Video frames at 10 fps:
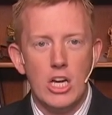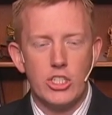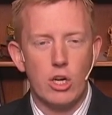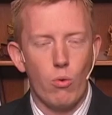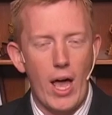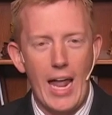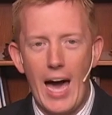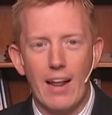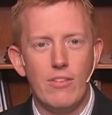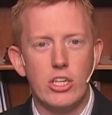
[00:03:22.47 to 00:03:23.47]
She ran
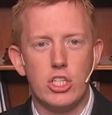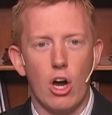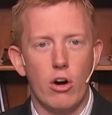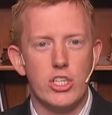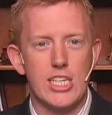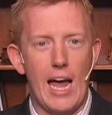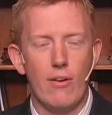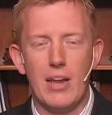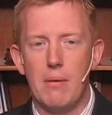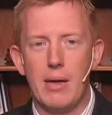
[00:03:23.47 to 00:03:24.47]
out of the church
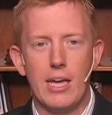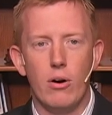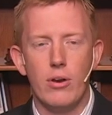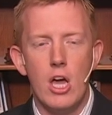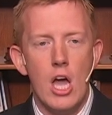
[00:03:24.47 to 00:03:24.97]
shouting, "I'm healed,"